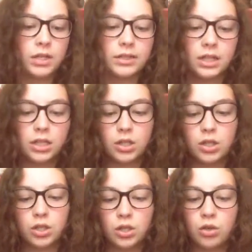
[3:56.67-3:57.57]
Tink
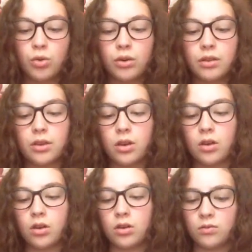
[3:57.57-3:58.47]
North
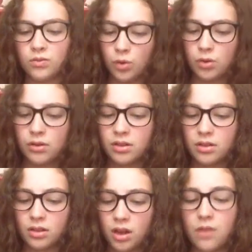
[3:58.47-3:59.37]
of, North
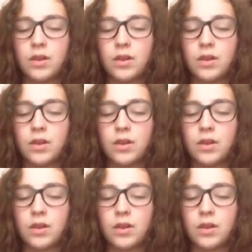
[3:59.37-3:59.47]
of